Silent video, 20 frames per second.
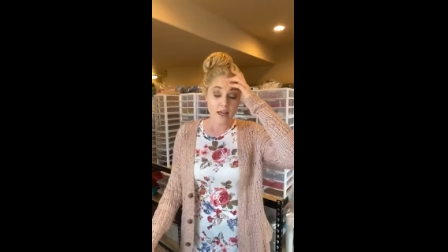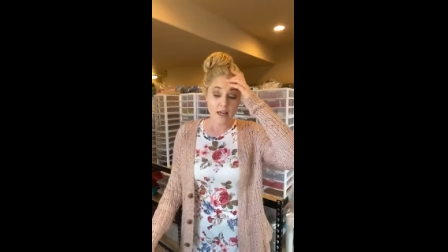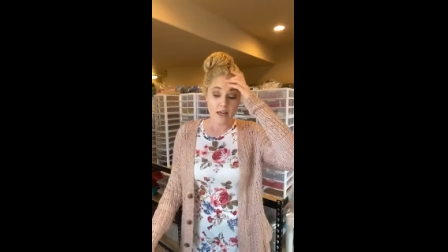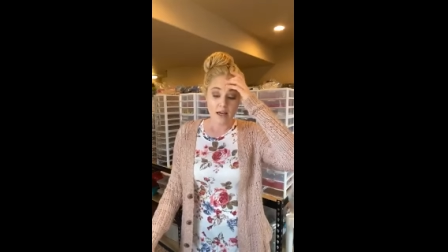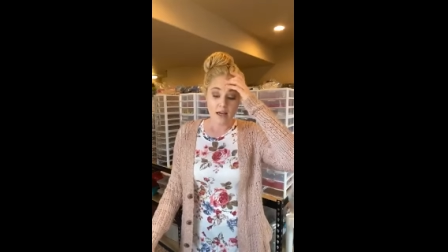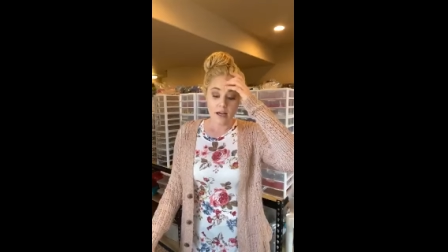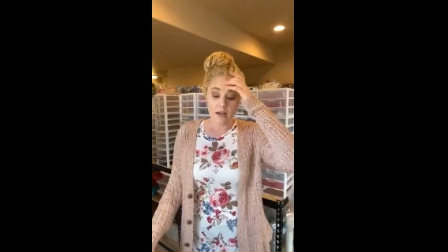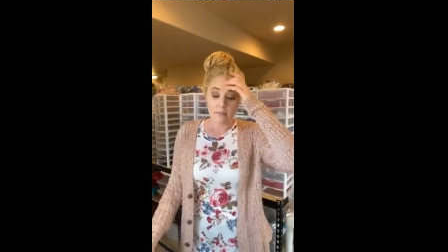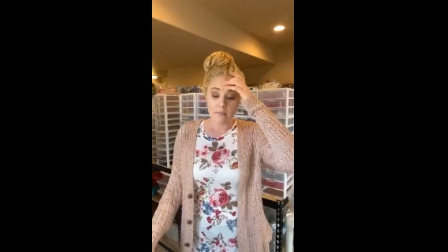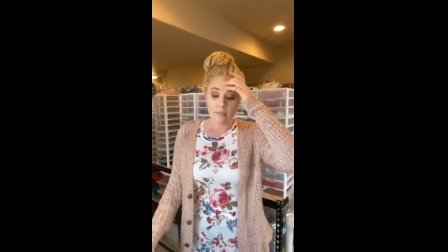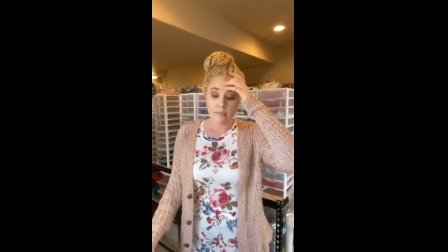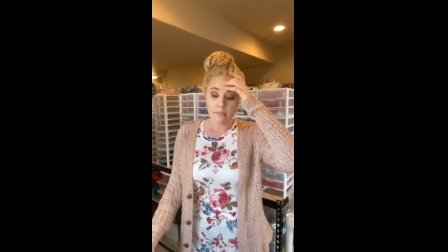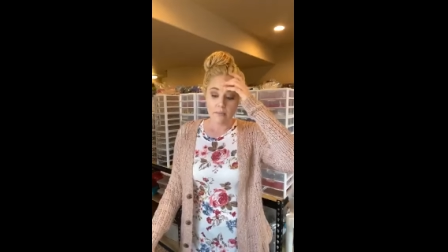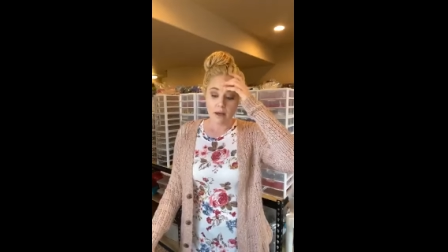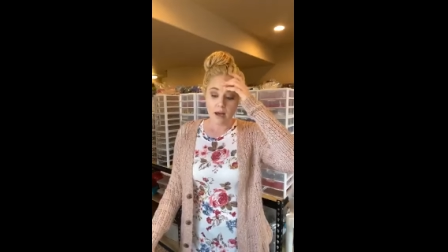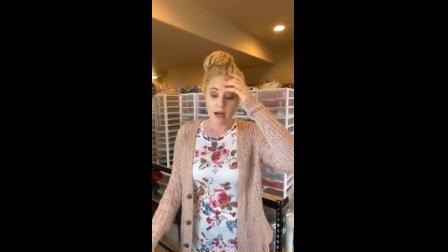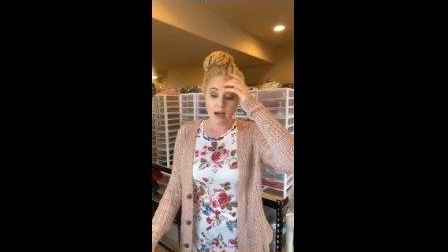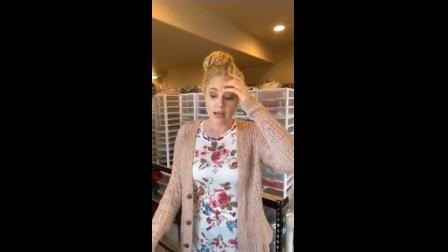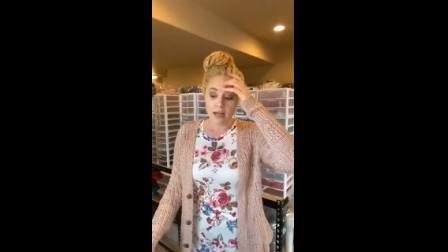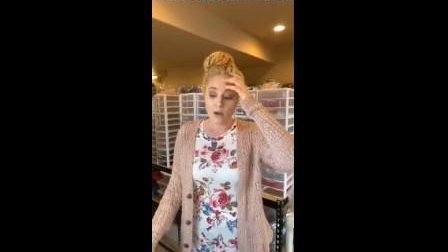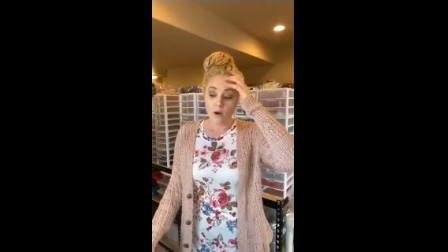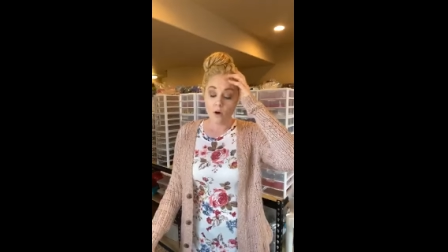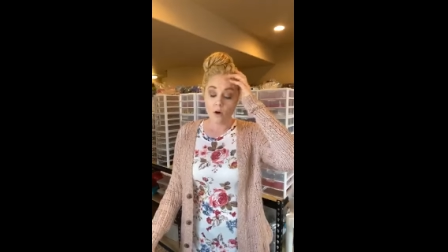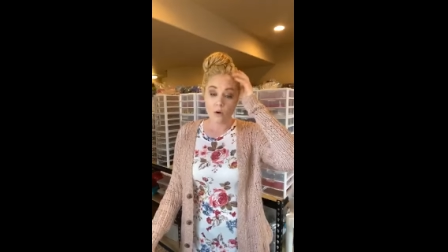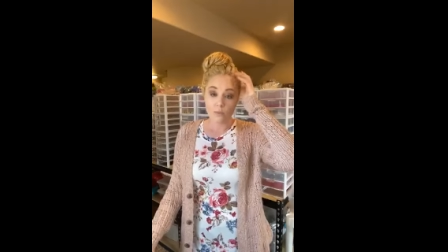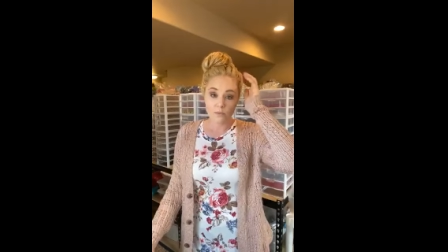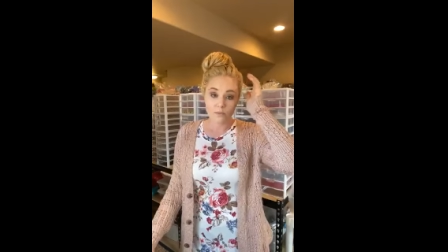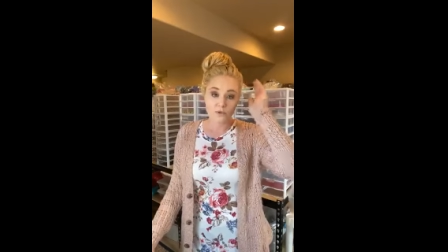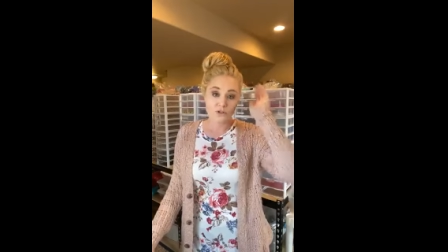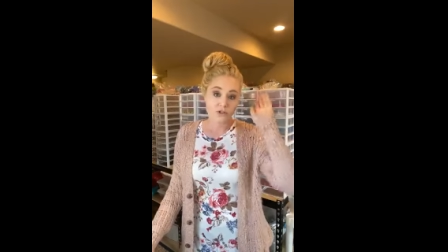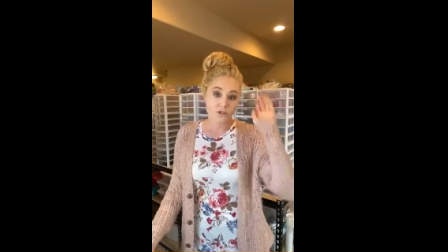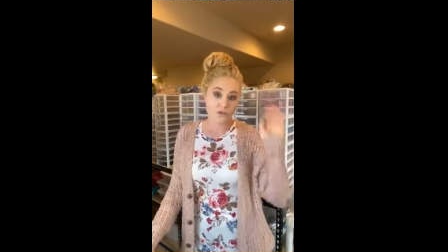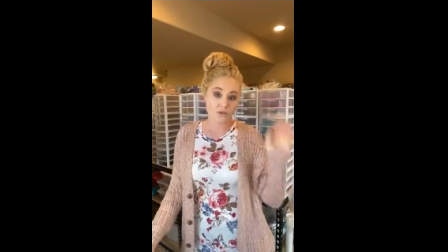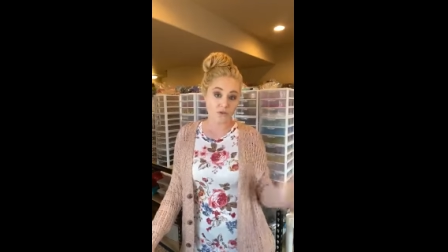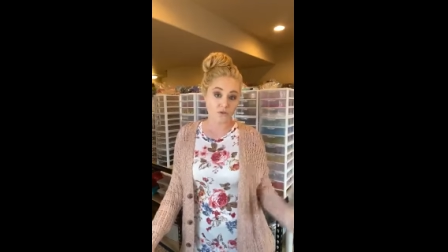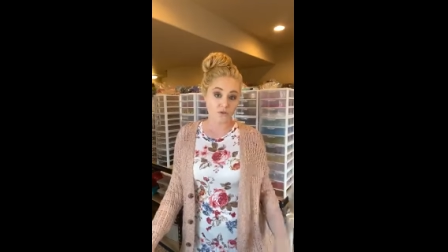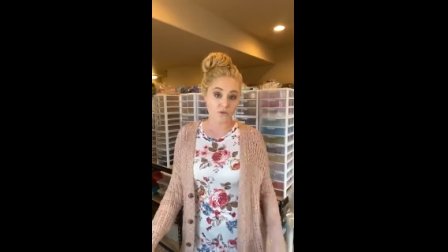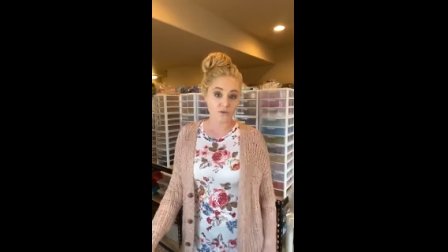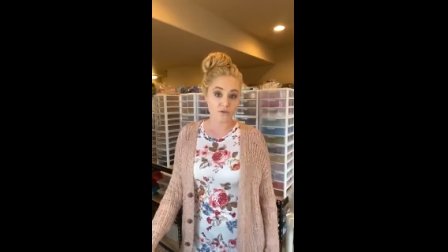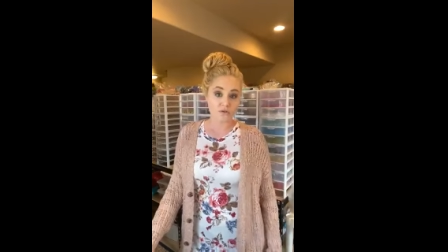Um, I hope
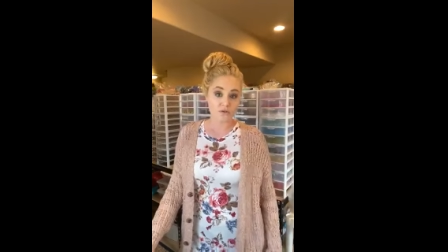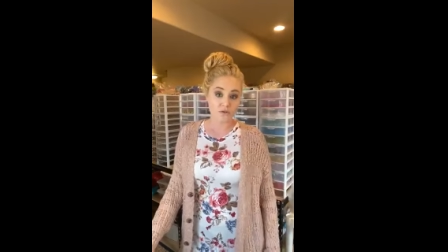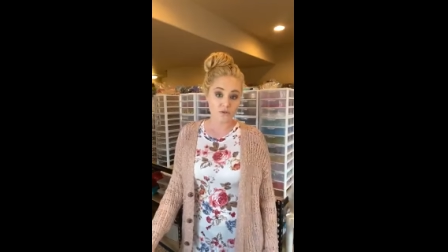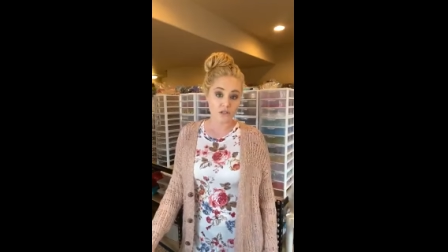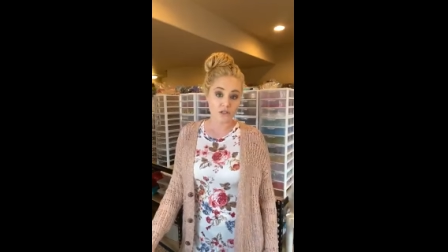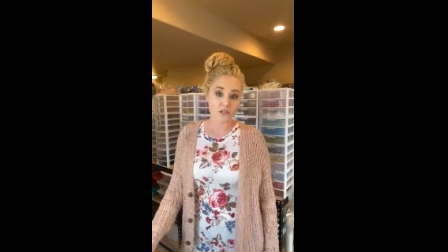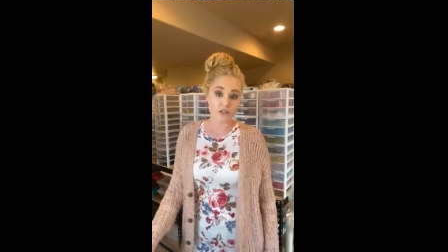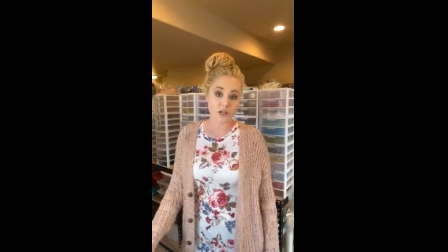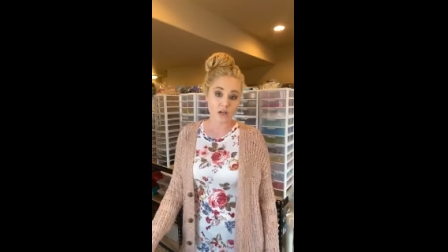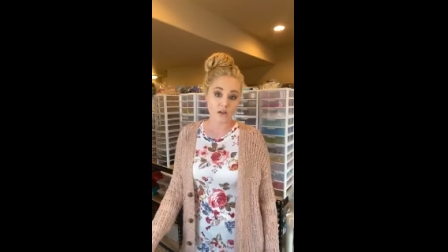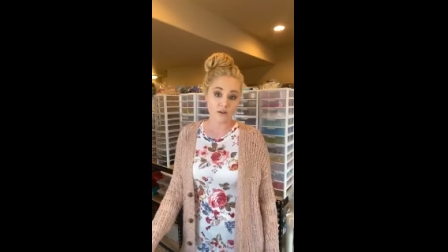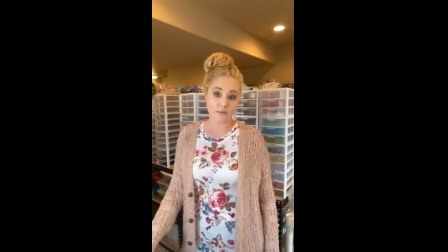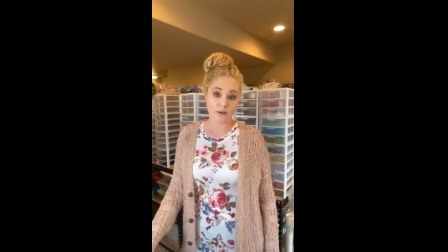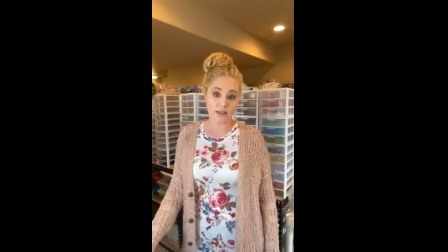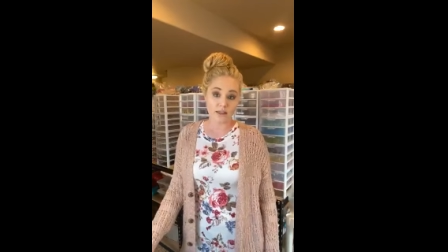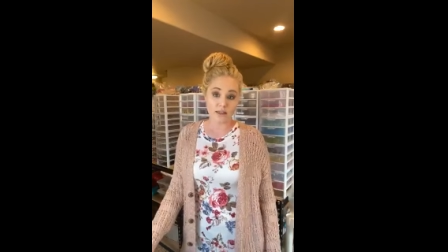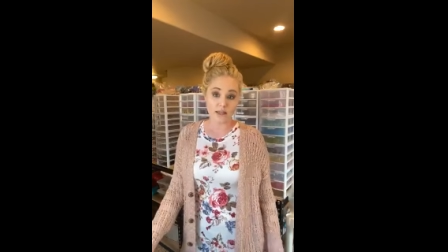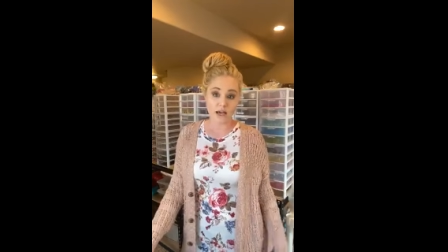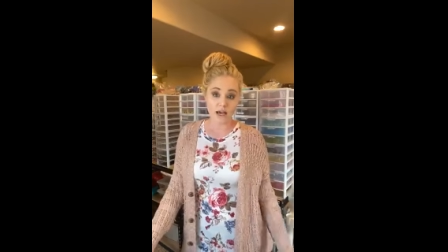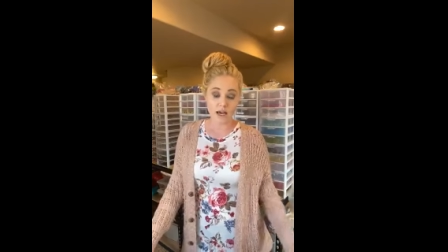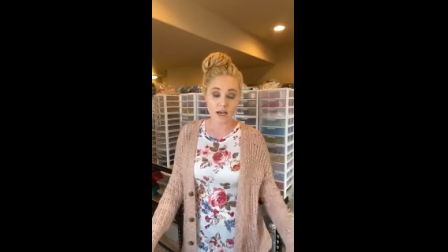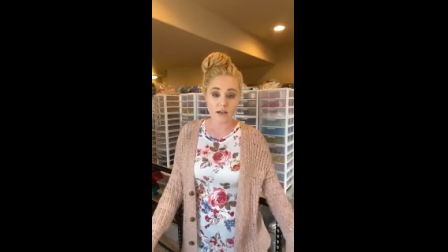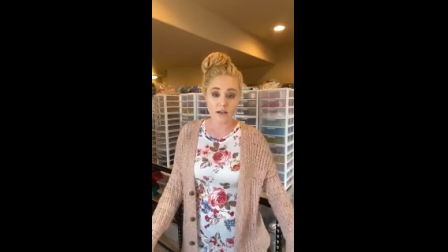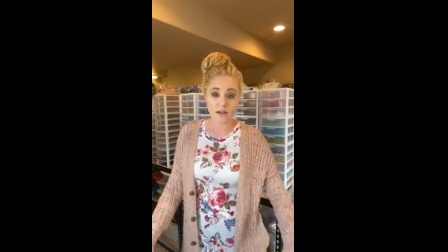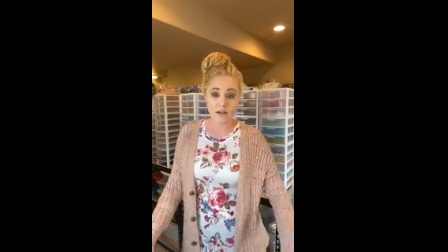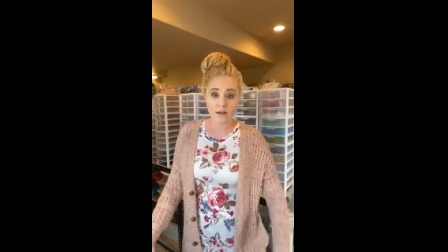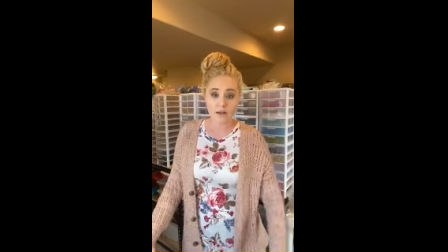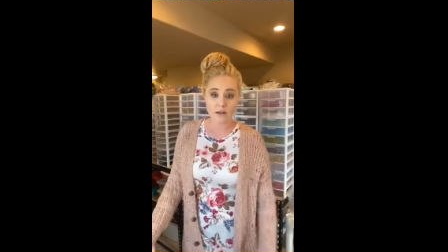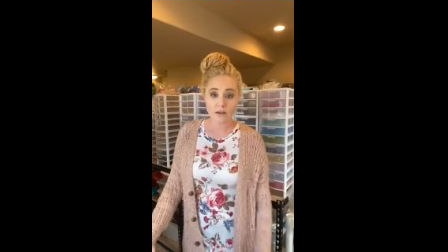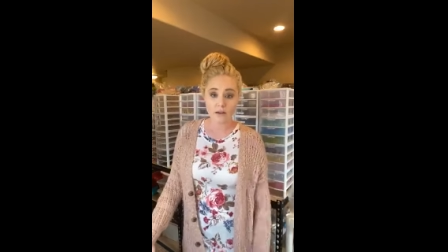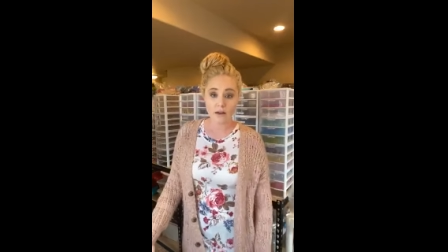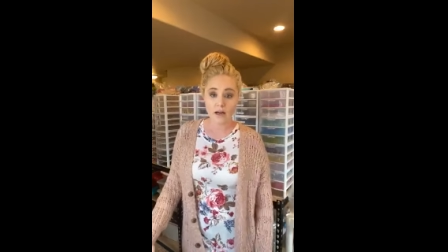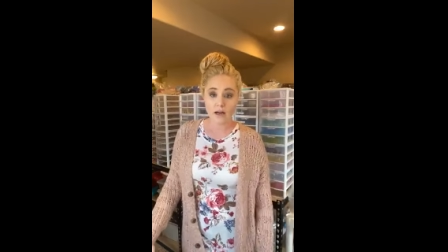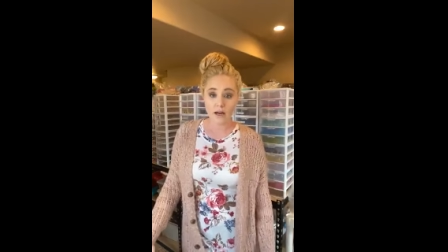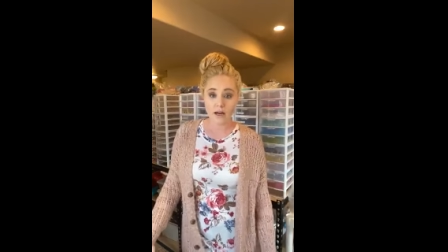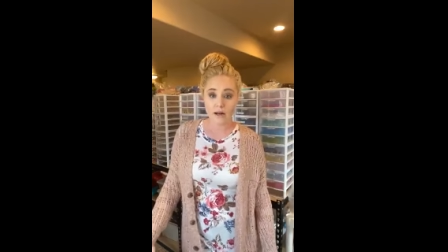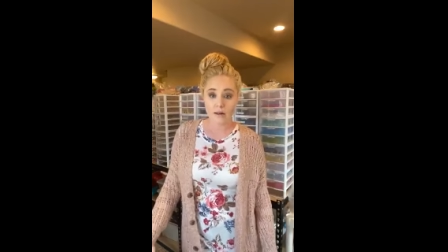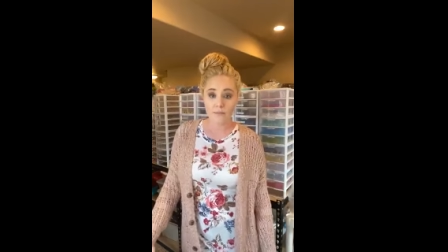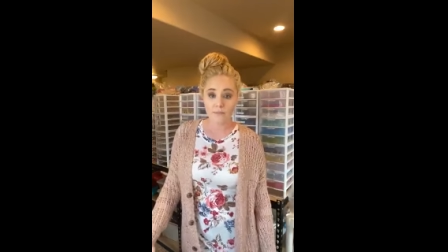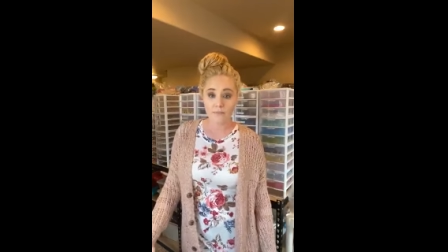to start with that.
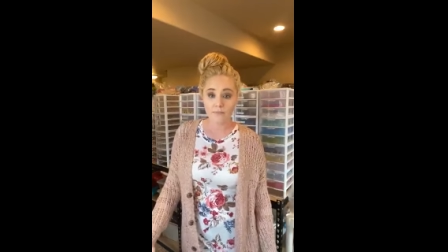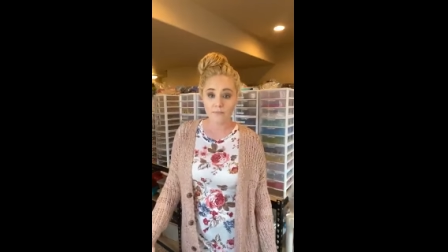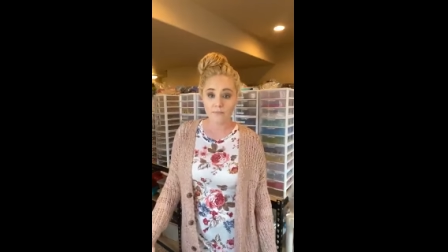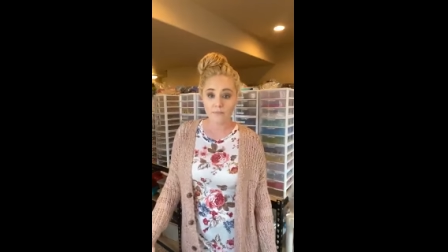Um,